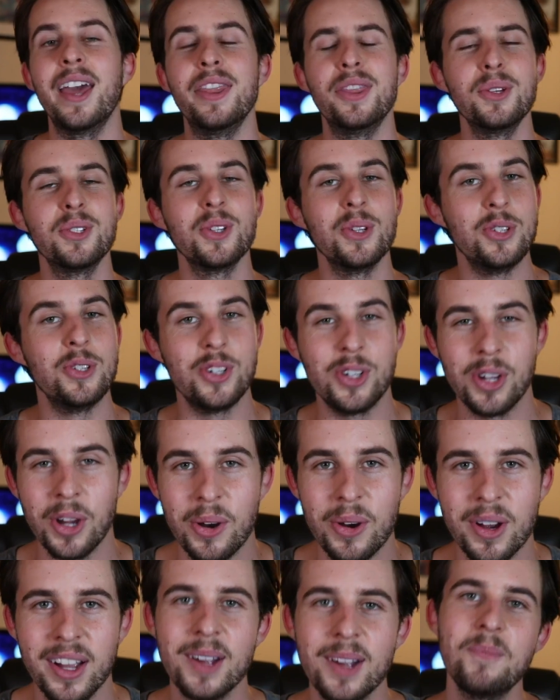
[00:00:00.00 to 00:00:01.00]
And there's a
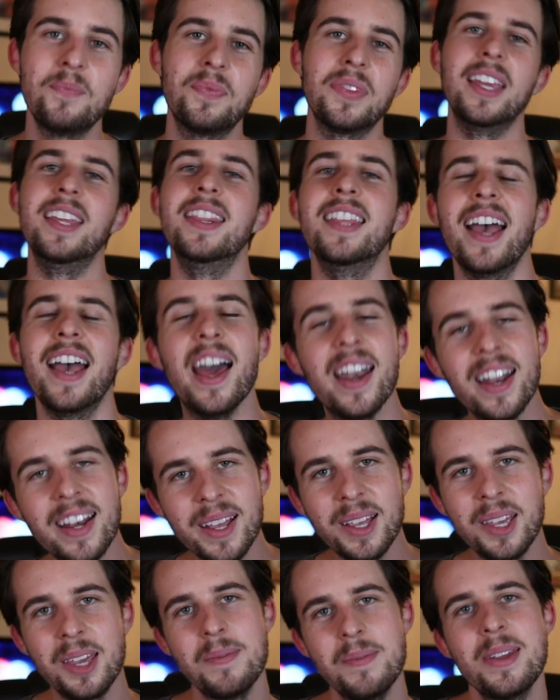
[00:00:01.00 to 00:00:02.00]
joke in the
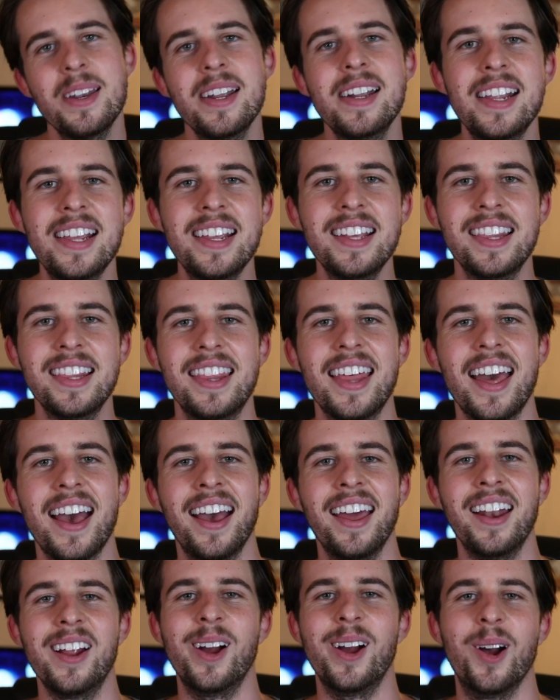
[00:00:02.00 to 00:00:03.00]
editing community
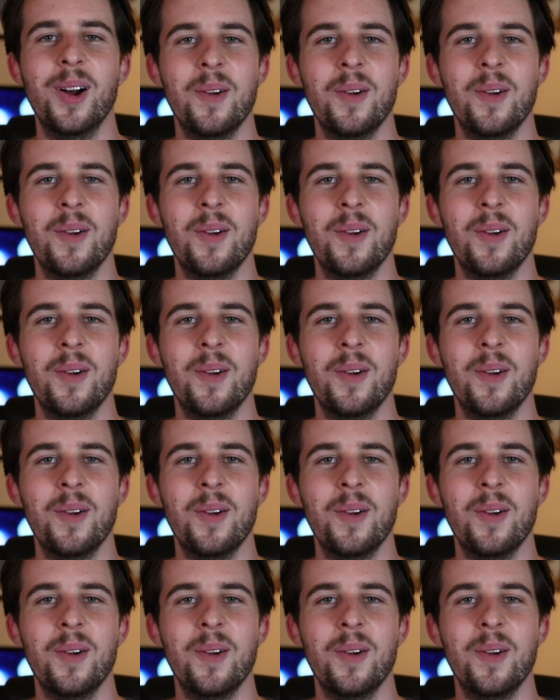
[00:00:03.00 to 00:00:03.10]
that